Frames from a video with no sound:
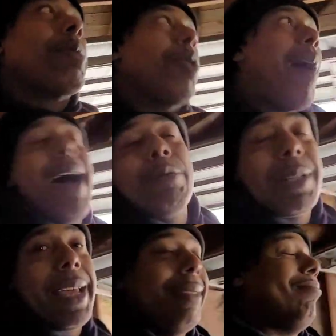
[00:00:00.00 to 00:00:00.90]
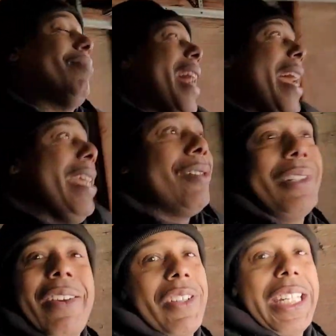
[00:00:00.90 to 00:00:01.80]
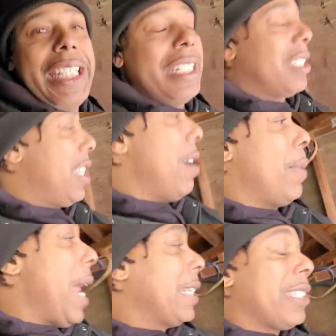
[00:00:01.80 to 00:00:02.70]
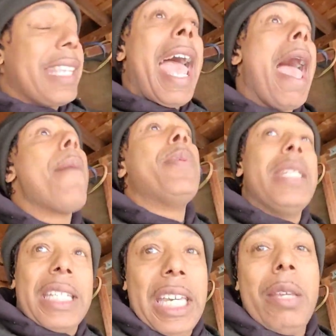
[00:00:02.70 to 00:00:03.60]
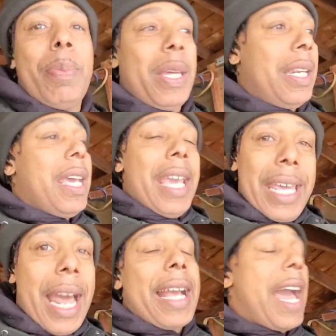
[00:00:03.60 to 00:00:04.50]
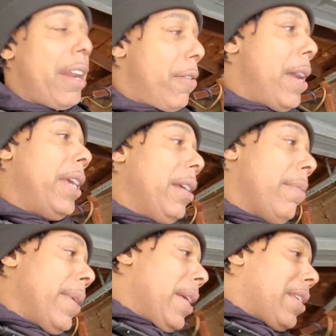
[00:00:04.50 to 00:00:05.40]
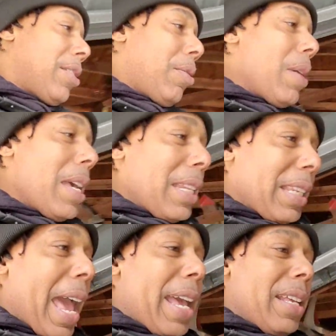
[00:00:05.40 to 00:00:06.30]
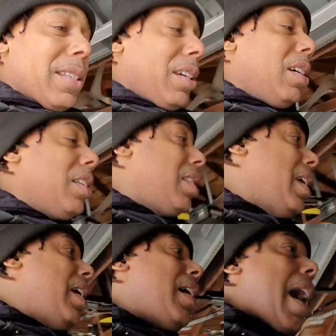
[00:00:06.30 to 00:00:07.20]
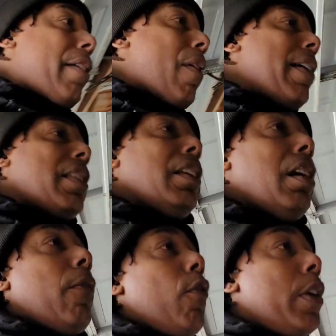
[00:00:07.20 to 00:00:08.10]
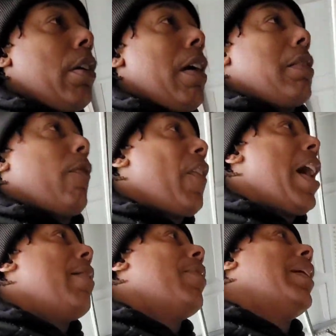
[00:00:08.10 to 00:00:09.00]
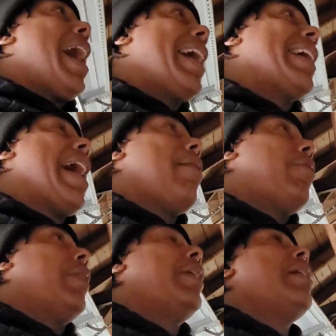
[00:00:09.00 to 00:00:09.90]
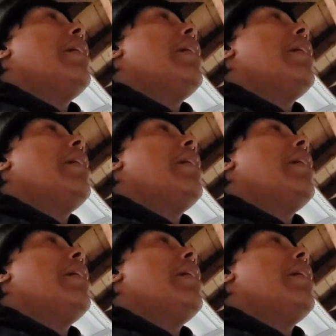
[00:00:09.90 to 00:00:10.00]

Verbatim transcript: So I was like, I ain't gonna never need this thing. But I just happened to keep it. And I got it right here, man. So that is a good thing. I don't have to look for it. I don't have to find one. I got one.